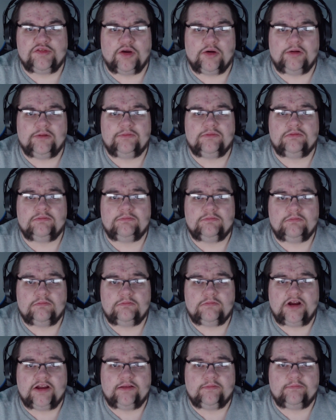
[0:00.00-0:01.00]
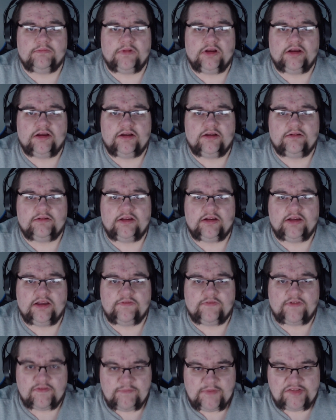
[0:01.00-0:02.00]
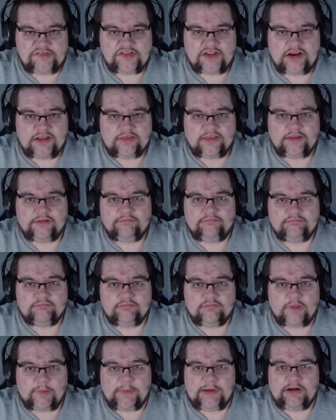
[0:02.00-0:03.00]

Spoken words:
So, right, if I've missed anything,